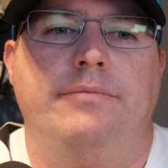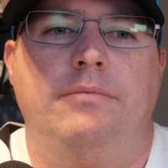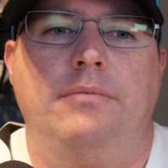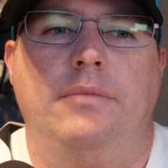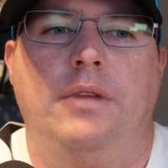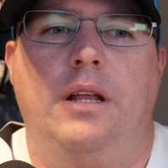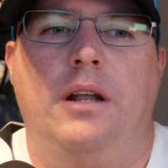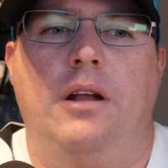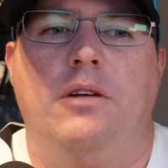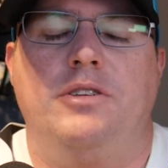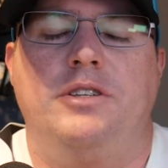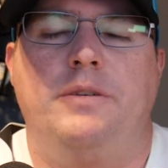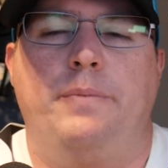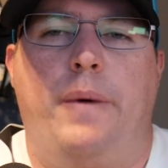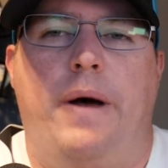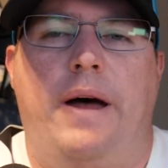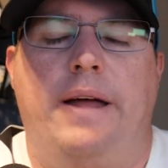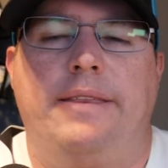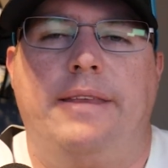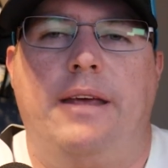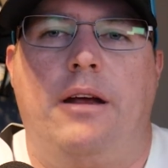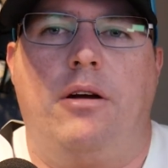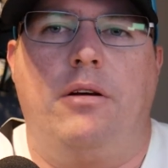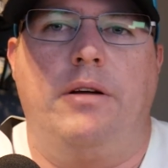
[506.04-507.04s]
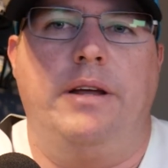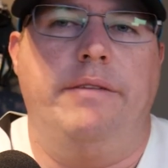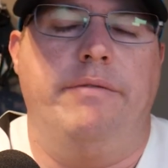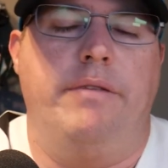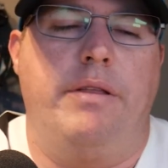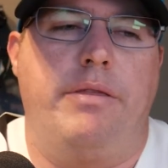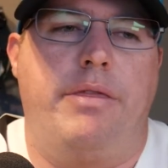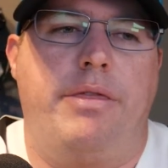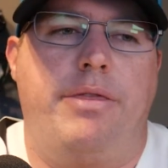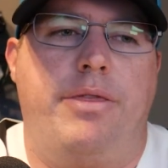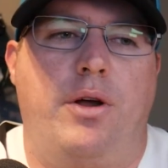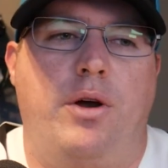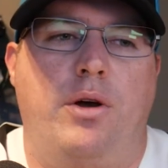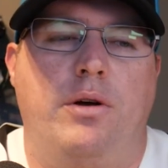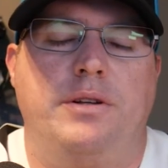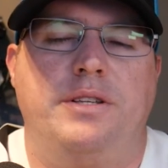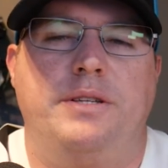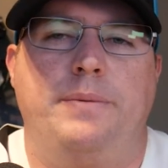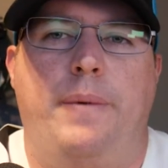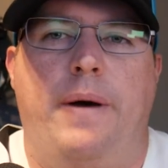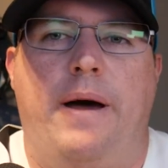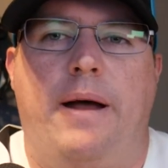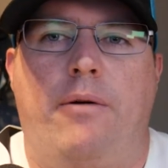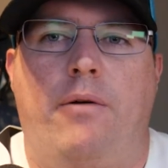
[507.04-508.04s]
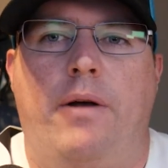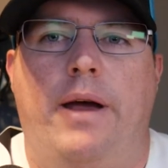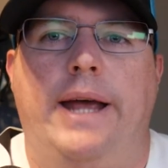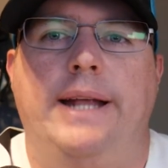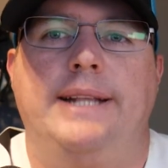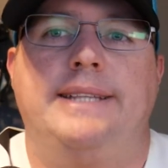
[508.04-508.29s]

spot there, or even third spot, right?